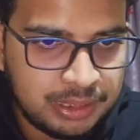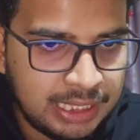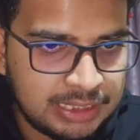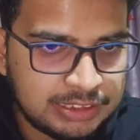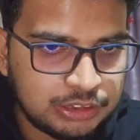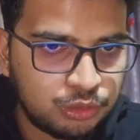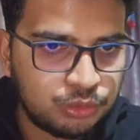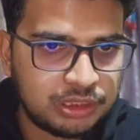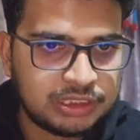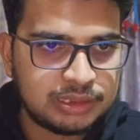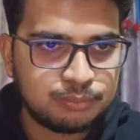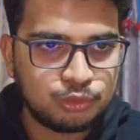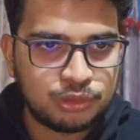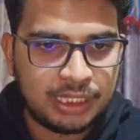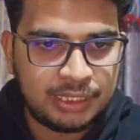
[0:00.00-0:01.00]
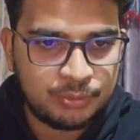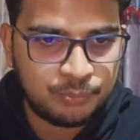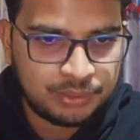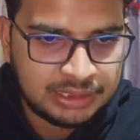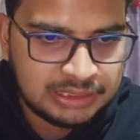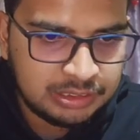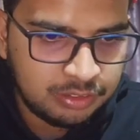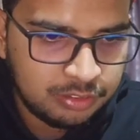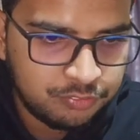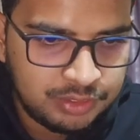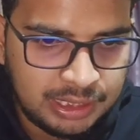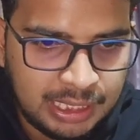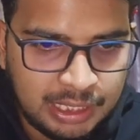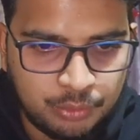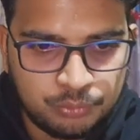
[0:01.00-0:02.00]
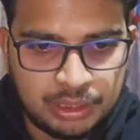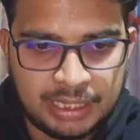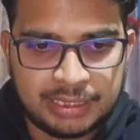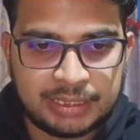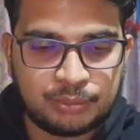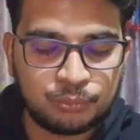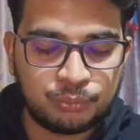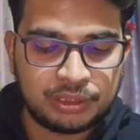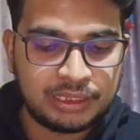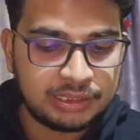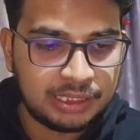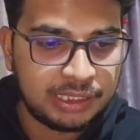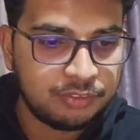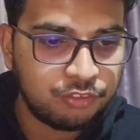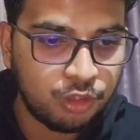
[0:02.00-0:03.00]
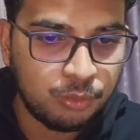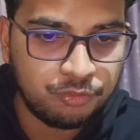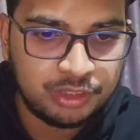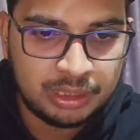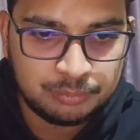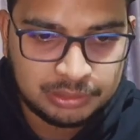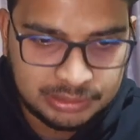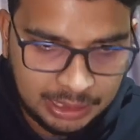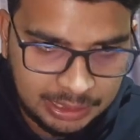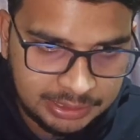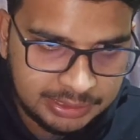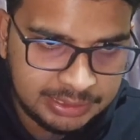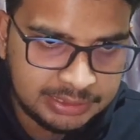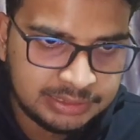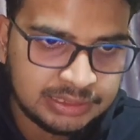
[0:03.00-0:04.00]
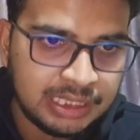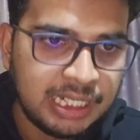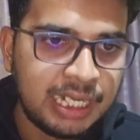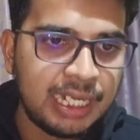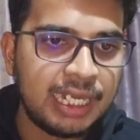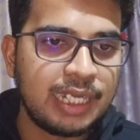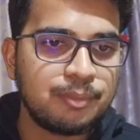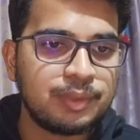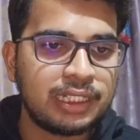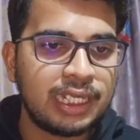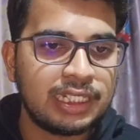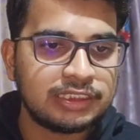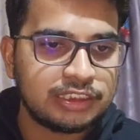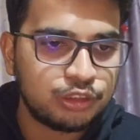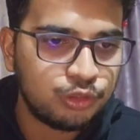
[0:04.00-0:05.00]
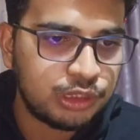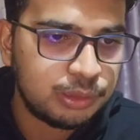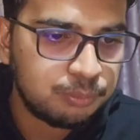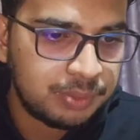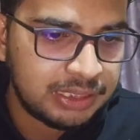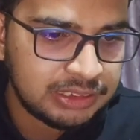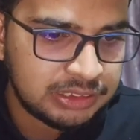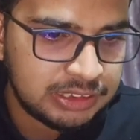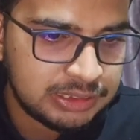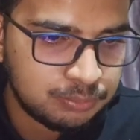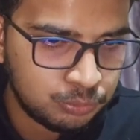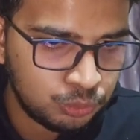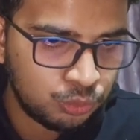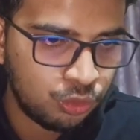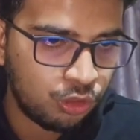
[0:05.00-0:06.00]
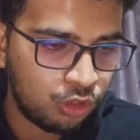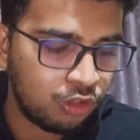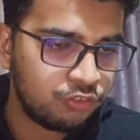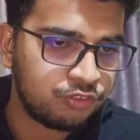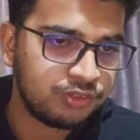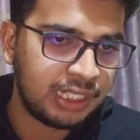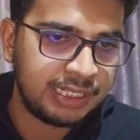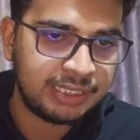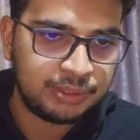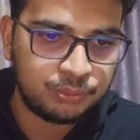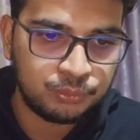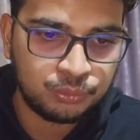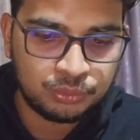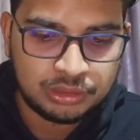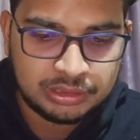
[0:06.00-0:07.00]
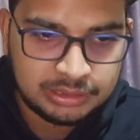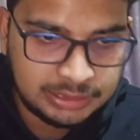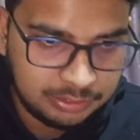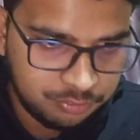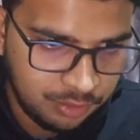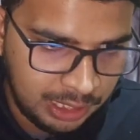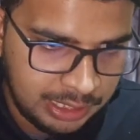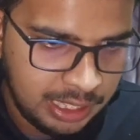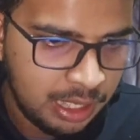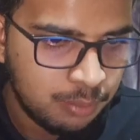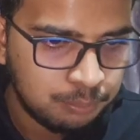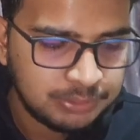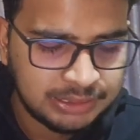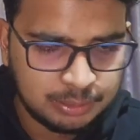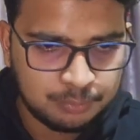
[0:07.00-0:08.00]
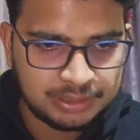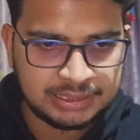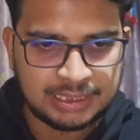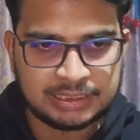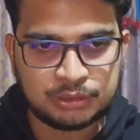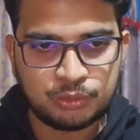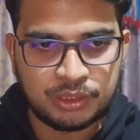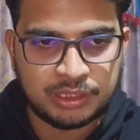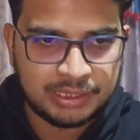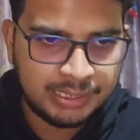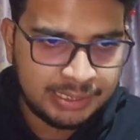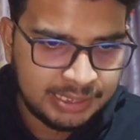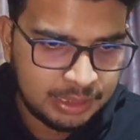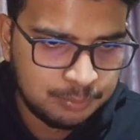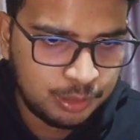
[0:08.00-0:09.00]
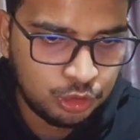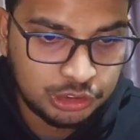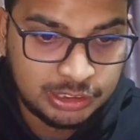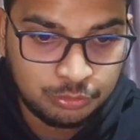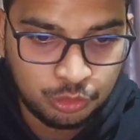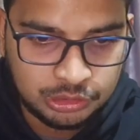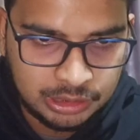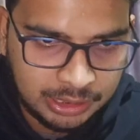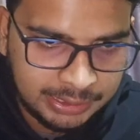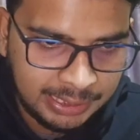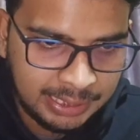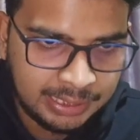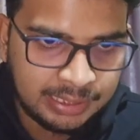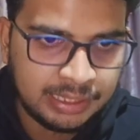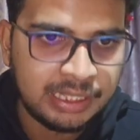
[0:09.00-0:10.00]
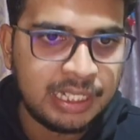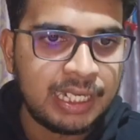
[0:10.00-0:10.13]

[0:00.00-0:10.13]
Mikhail Chigorin's move knight to e7, we have knight to e3 from Wilhelm Steinitz, and Mikhail Chigorin plays this move of knight to c5. Bishop decides to retreat here because it was attacked,